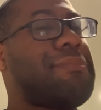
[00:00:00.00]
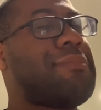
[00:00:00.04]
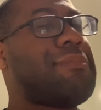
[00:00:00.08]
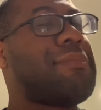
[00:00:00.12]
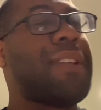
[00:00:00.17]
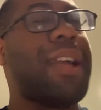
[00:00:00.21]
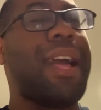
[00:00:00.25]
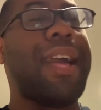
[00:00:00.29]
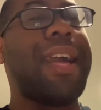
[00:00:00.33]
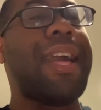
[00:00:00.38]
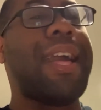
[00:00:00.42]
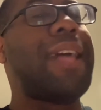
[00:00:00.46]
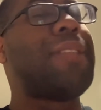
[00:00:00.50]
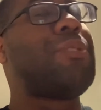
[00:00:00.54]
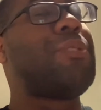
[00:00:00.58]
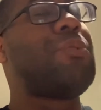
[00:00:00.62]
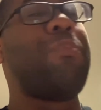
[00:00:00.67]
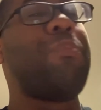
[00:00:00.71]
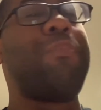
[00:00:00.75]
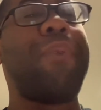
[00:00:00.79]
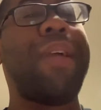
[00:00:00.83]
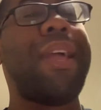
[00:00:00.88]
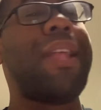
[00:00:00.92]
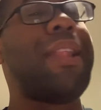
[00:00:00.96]
I gotta do
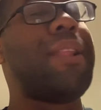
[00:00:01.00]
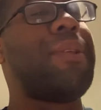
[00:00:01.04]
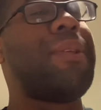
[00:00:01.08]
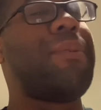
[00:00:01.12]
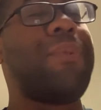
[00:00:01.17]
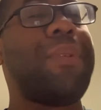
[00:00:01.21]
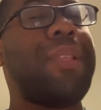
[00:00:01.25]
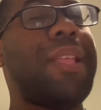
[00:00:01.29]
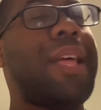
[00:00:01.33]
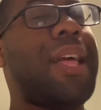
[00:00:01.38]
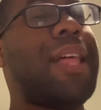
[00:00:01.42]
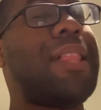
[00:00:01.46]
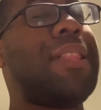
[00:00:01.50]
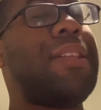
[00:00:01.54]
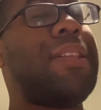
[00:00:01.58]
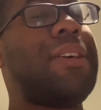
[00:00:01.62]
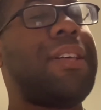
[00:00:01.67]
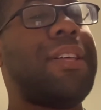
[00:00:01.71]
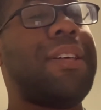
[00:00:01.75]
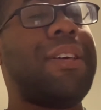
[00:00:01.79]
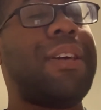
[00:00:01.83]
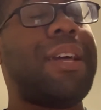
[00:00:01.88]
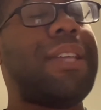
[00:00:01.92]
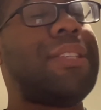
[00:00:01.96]
better when I was a
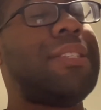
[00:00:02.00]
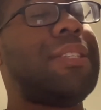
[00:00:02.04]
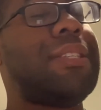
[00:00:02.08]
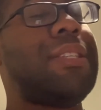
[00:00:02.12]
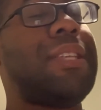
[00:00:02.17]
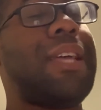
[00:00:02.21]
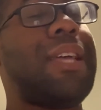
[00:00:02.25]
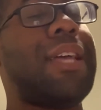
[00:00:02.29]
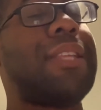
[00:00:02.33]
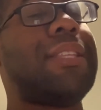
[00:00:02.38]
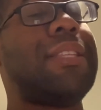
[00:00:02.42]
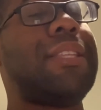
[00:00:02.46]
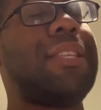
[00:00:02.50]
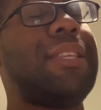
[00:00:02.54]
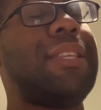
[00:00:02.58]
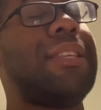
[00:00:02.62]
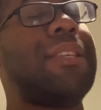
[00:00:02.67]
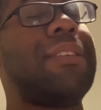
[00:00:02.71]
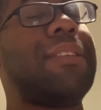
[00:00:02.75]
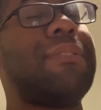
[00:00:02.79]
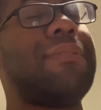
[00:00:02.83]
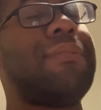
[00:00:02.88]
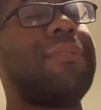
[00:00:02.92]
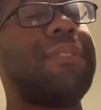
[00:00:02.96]
girl.
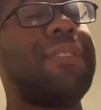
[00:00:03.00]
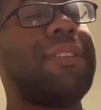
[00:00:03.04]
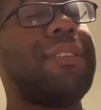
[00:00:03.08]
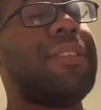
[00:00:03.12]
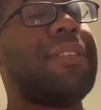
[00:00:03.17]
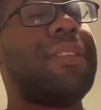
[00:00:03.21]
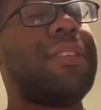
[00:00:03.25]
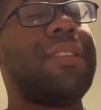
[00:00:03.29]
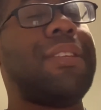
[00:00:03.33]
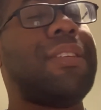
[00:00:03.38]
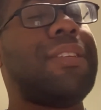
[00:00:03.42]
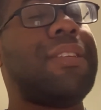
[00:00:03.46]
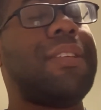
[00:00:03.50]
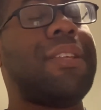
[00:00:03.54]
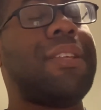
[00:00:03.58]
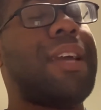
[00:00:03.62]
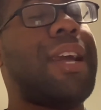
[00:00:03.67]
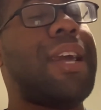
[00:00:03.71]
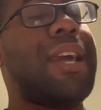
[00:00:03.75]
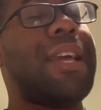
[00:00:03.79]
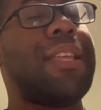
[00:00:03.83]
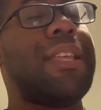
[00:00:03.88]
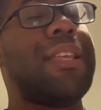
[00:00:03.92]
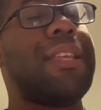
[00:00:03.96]
I
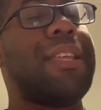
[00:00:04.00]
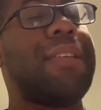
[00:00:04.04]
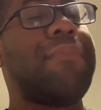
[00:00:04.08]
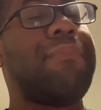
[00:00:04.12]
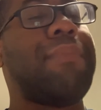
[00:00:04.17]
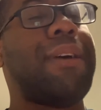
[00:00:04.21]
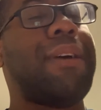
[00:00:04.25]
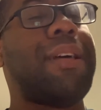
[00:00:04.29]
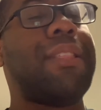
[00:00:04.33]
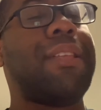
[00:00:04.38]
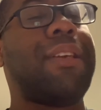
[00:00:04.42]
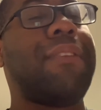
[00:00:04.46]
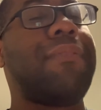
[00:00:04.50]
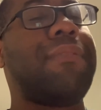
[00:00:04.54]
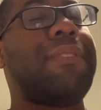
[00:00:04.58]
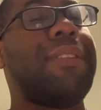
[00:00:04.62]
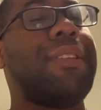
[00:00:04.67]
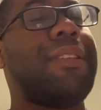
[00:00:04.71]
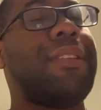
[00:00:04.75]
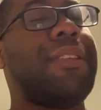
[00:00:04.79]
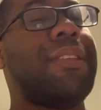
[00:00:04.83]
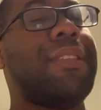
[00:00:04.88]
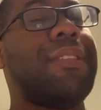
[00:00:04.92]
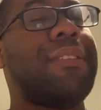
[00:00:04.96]
gotta get my life
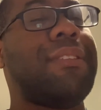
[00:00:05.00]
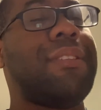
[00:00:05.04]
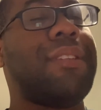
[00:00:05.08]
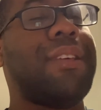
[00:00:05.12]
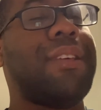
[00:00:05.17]
together.